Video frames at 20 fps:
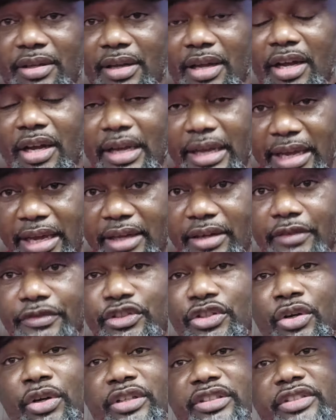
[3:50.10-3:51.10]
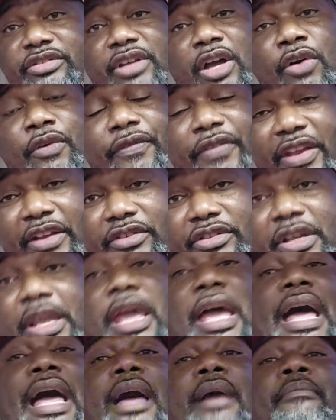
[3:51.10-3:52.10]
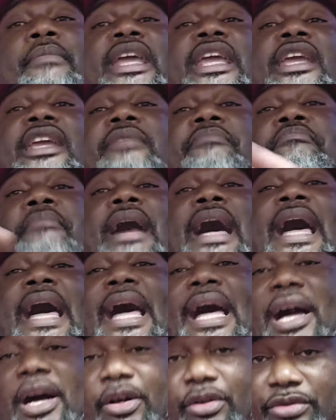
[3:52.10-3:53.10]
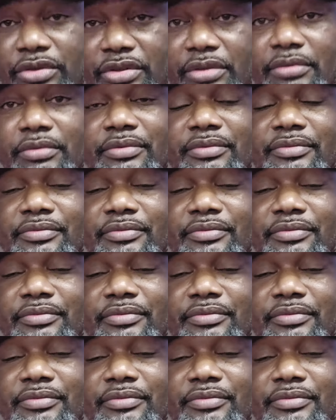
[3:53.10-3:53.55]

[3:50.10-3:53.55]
ahead of Georgia's offense. I mean miles.